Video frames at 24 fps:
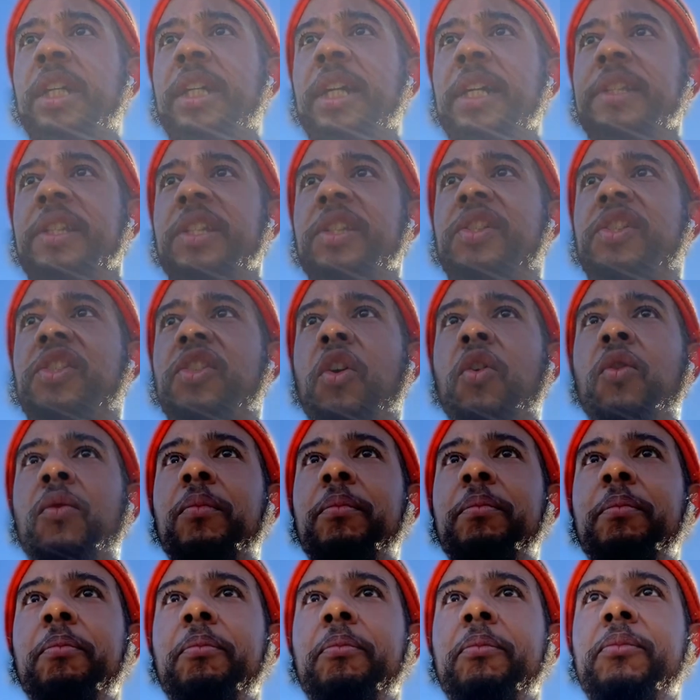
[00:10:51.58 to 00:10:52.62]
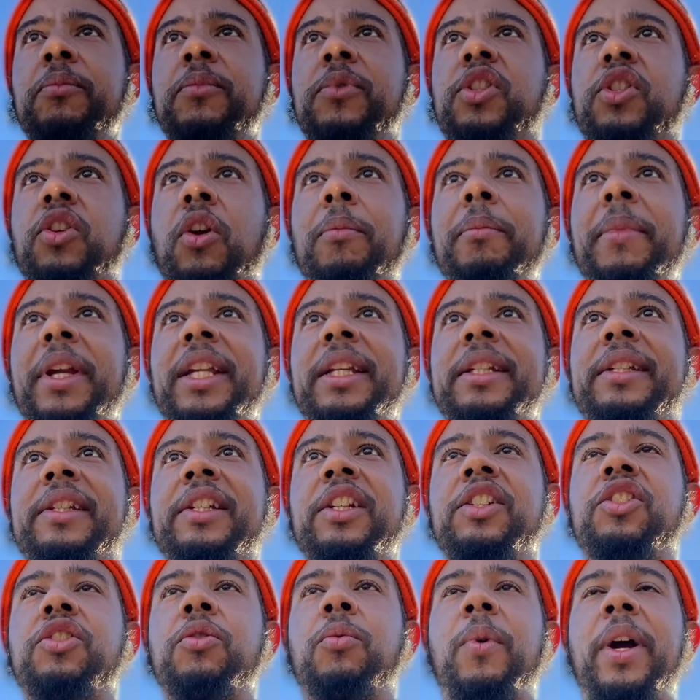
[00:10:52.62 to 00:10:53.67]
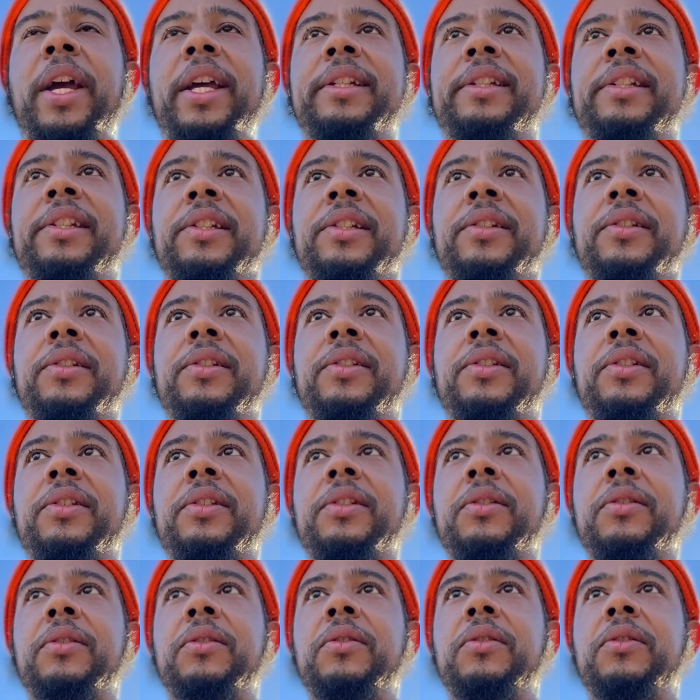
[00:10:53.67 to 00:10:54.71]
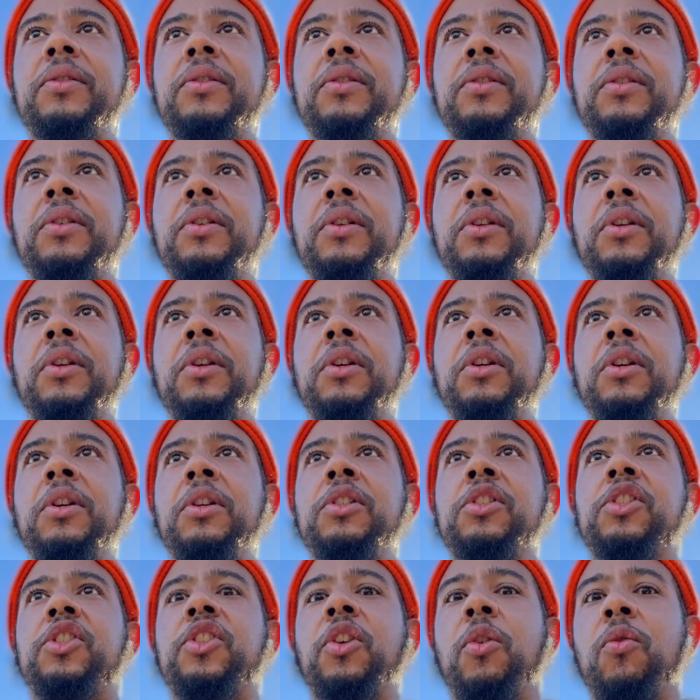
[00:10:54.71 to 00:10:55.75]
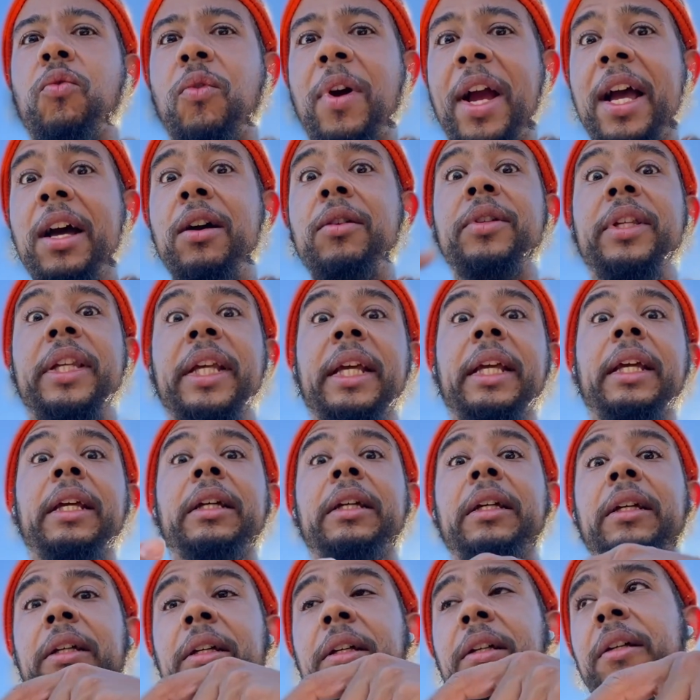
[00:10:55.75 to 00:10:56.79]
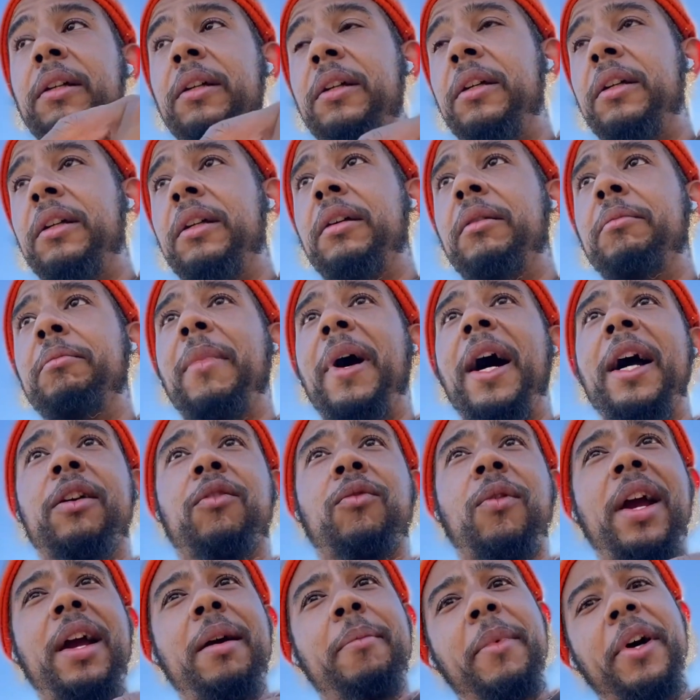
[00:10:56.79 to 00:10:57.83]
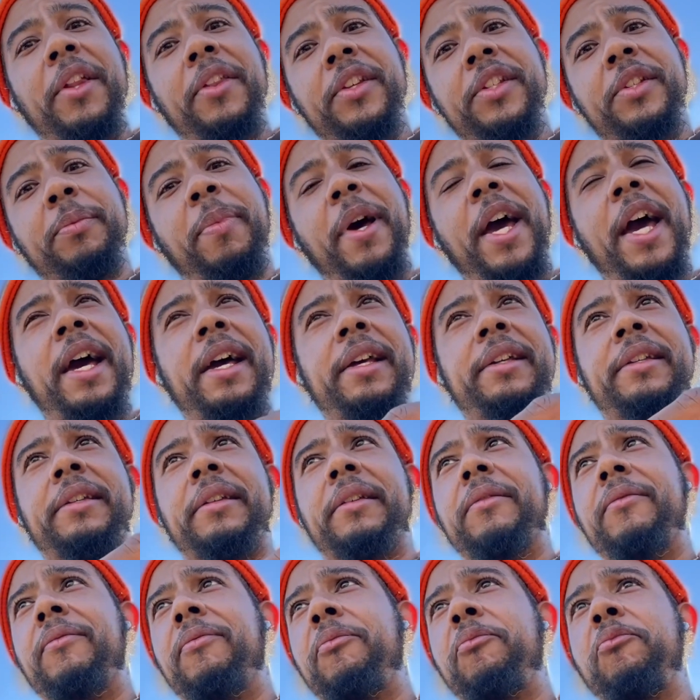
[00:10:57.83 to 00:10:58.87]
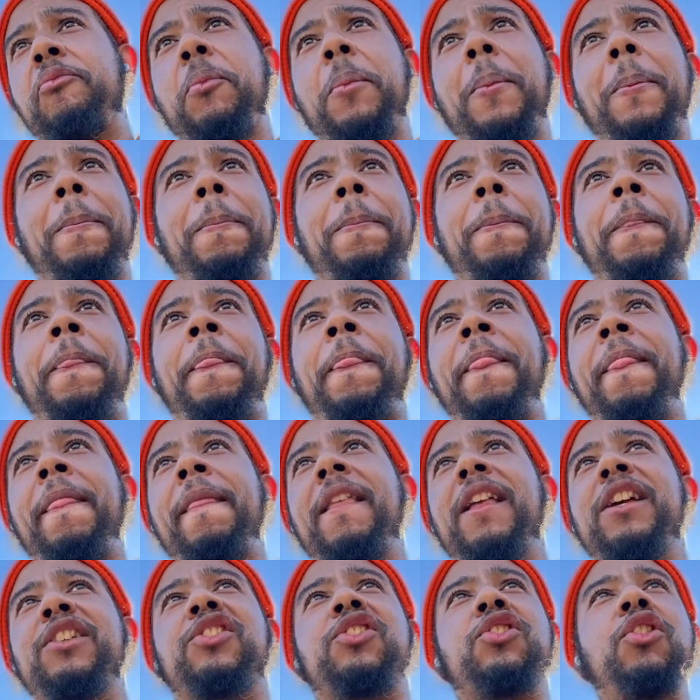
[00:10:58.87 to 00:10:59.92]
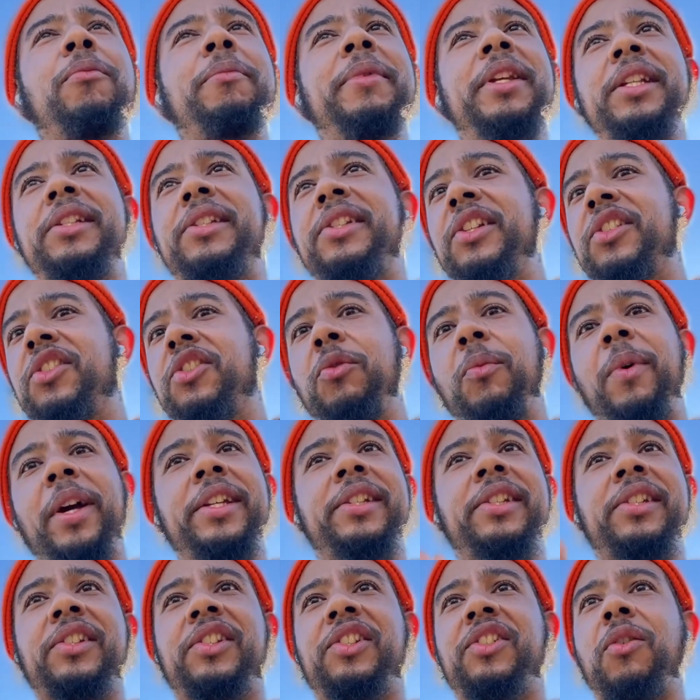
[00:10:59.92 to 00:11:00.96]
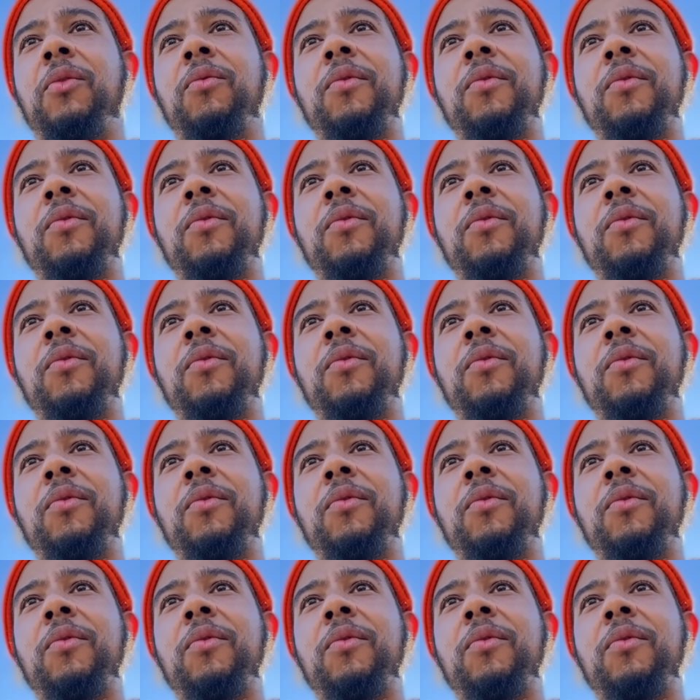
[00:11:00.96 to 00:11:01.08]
Because there's so many situations surrounding my grandmother's passing. So many situations